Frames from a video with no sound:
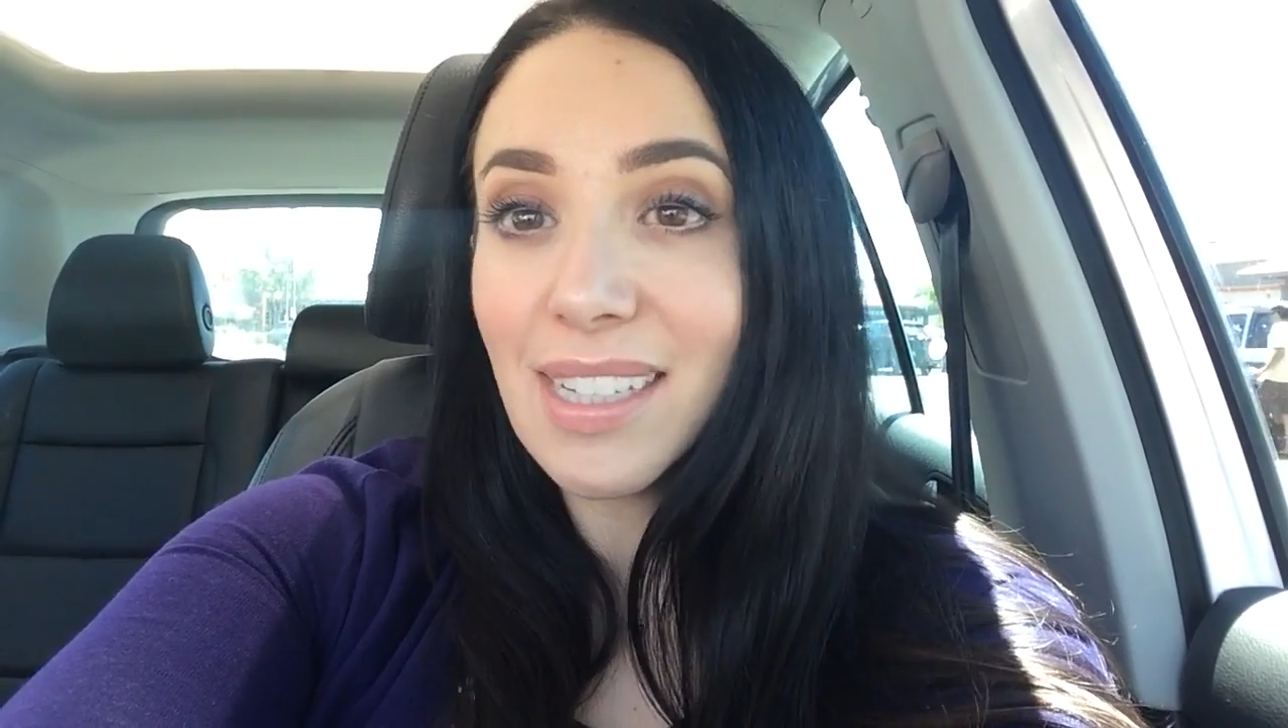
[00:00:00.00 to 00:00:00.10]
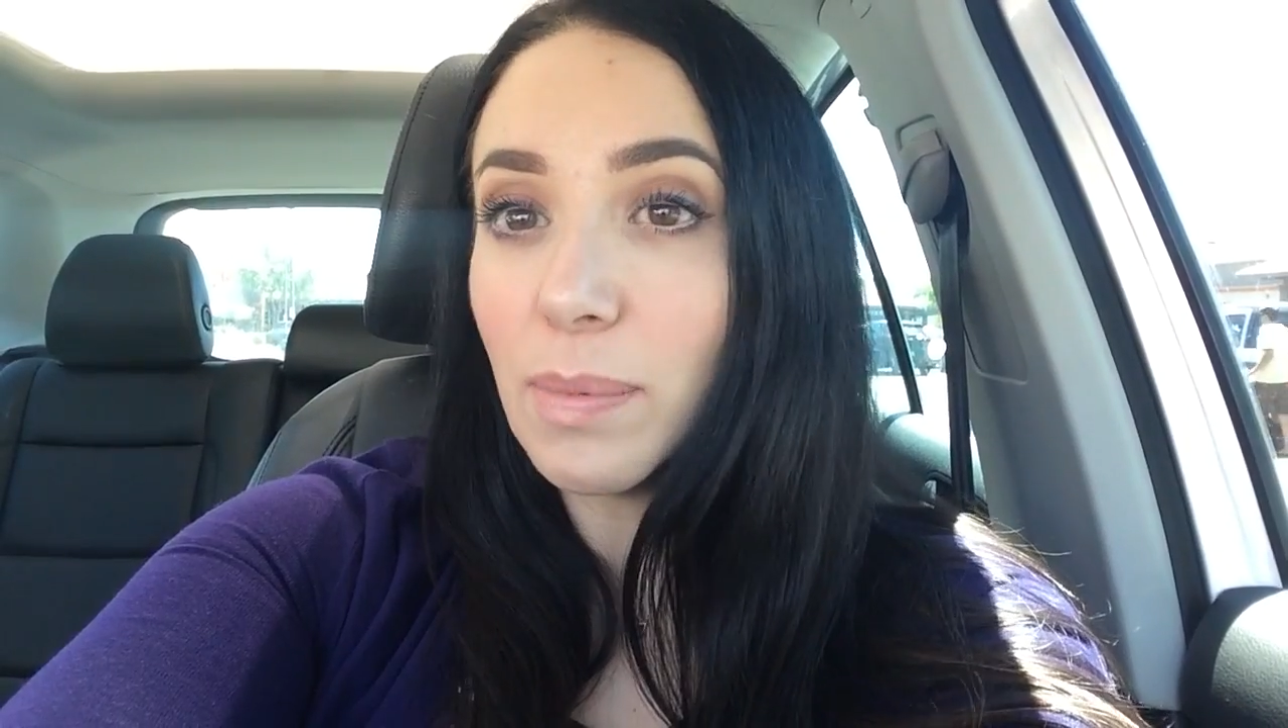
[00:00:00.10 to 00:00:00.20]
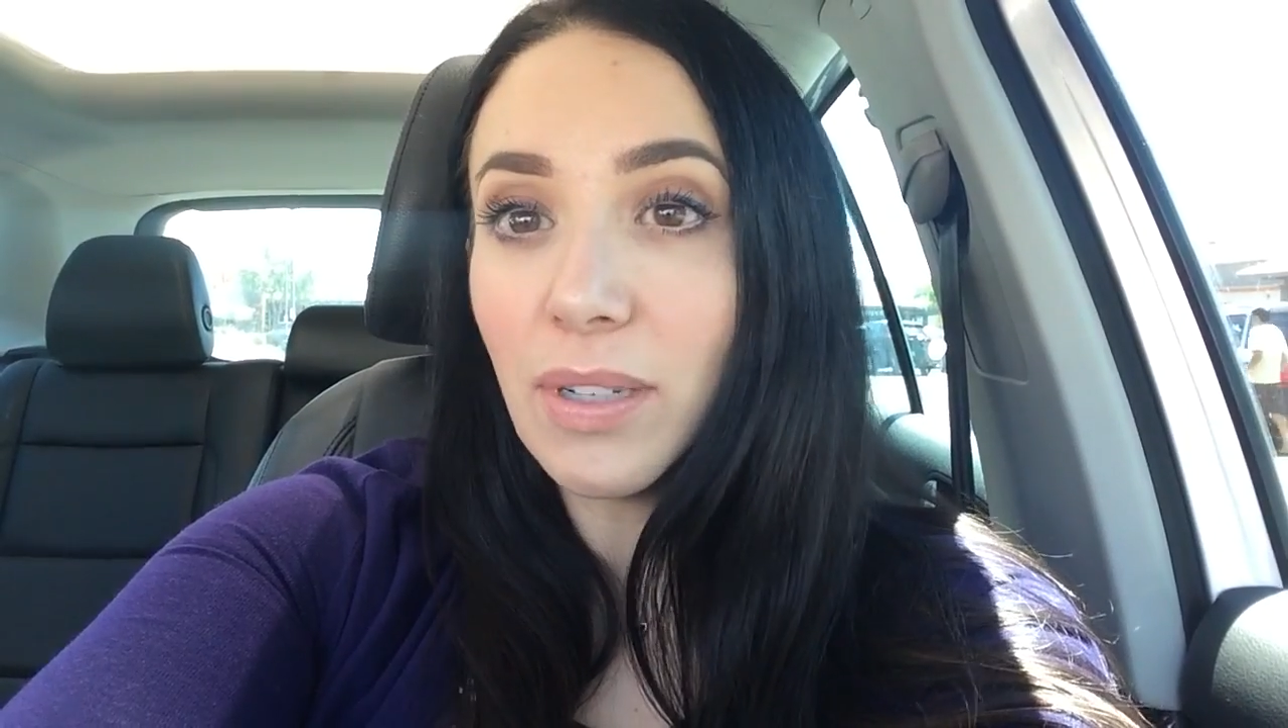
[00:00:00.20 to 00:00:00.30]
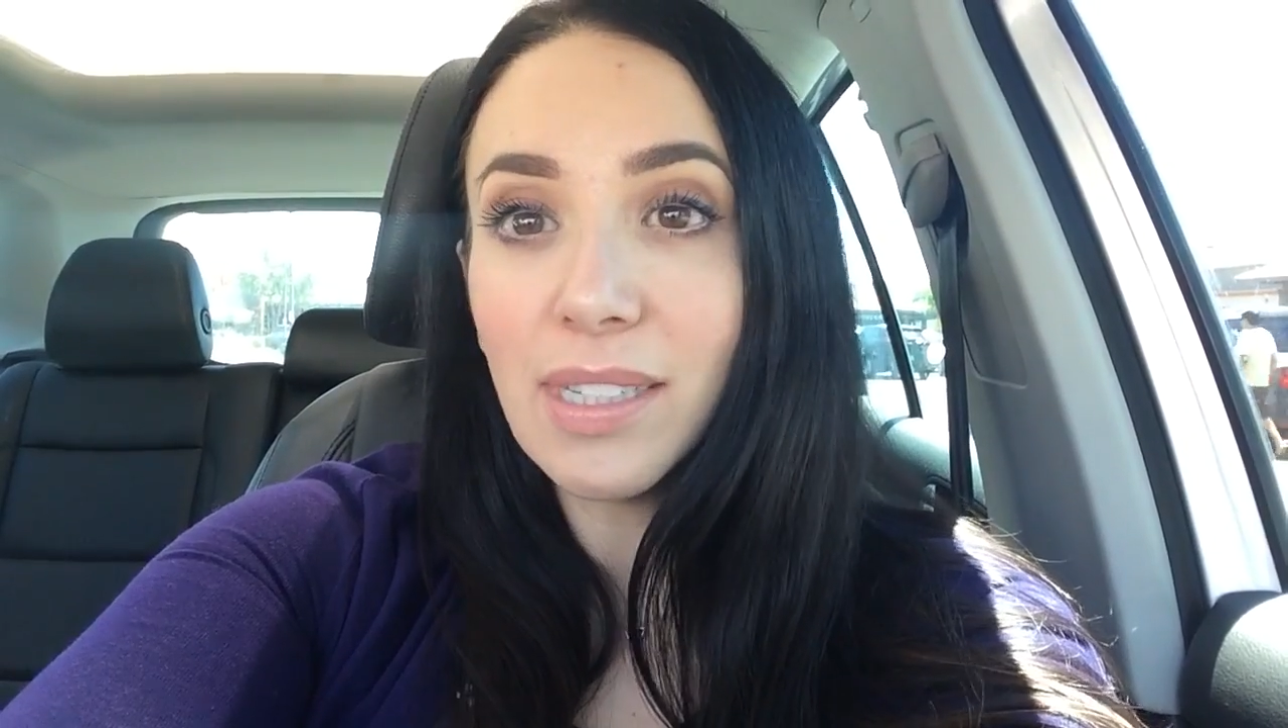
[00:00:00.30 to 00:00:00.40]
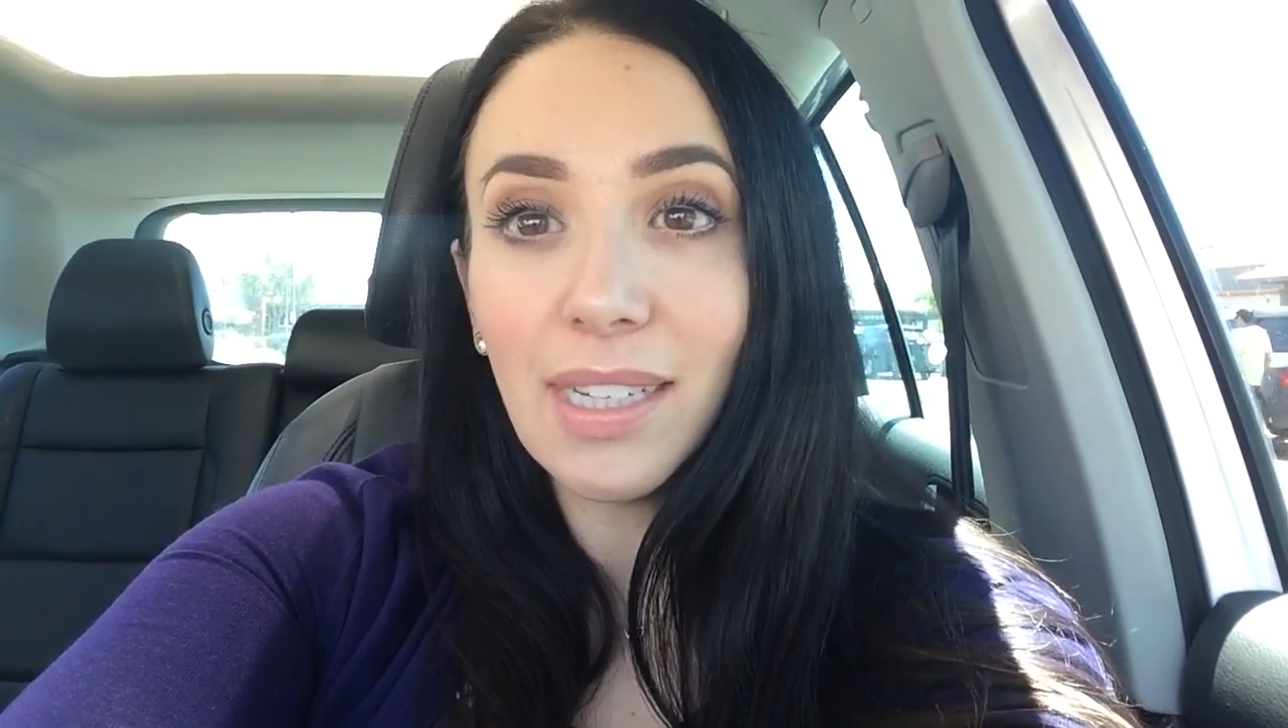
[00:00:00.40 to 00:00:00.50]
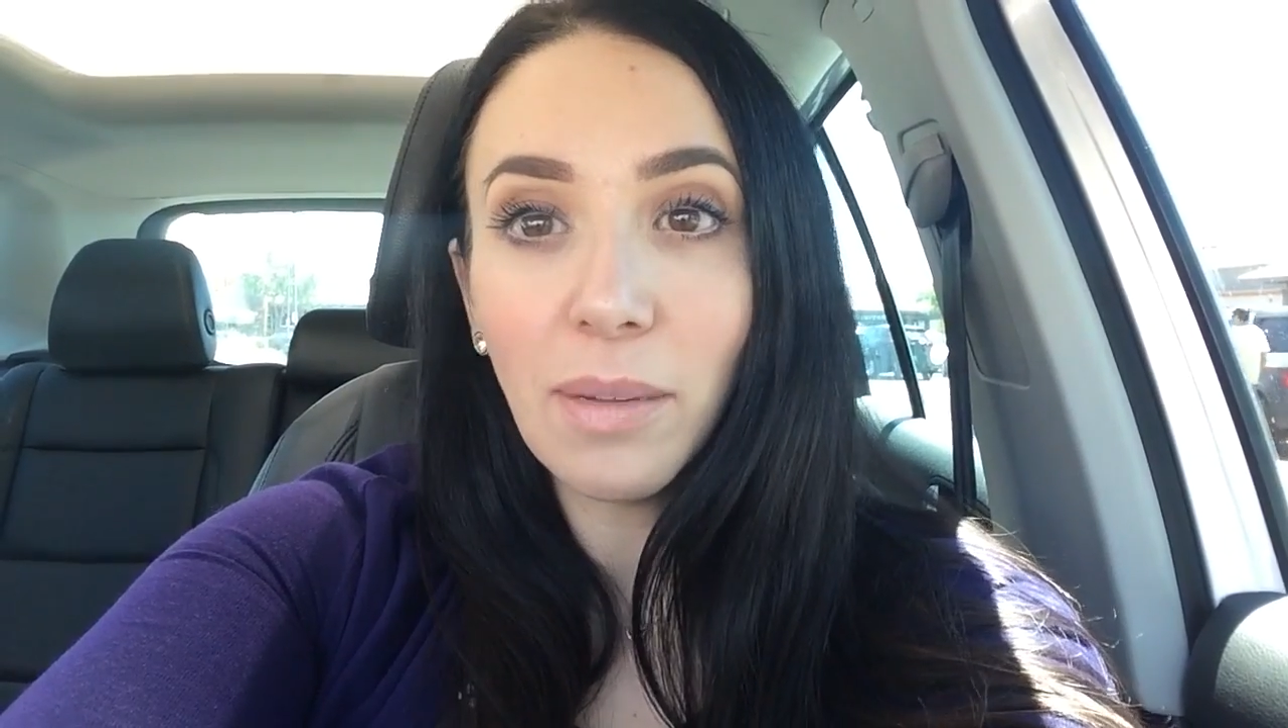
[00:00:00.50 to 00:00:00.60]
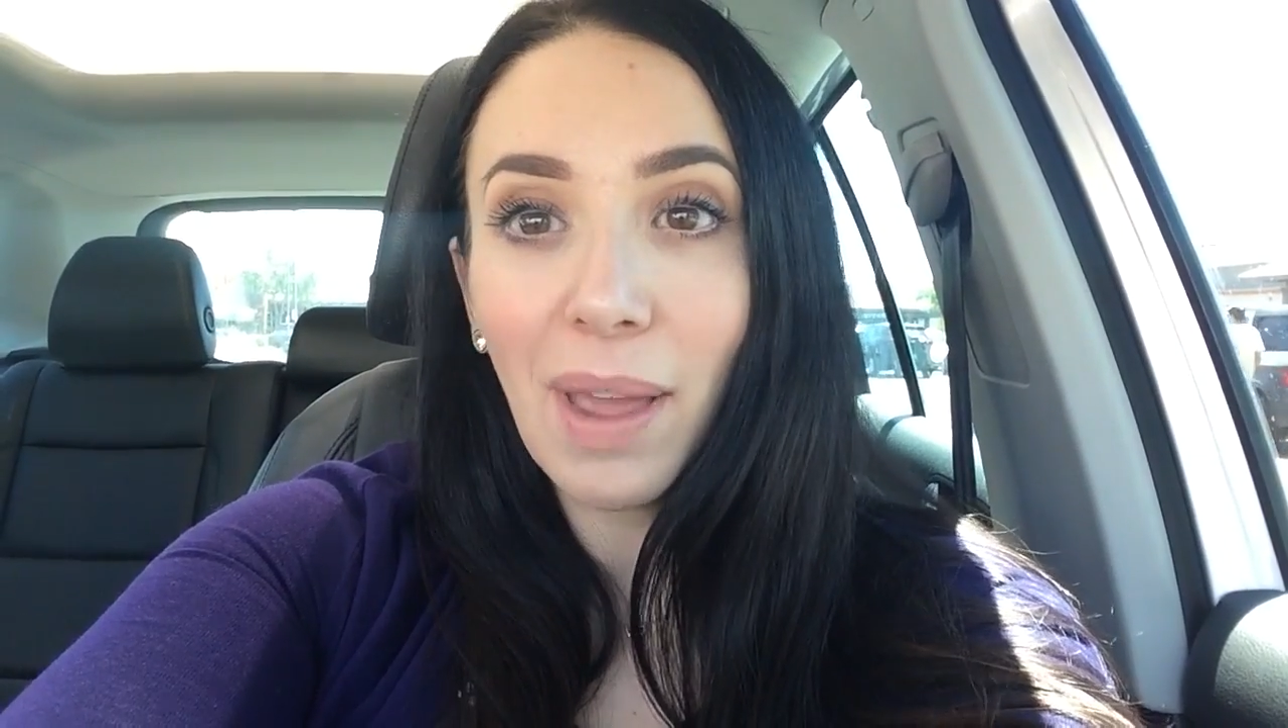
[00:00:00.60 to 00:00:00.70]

experience any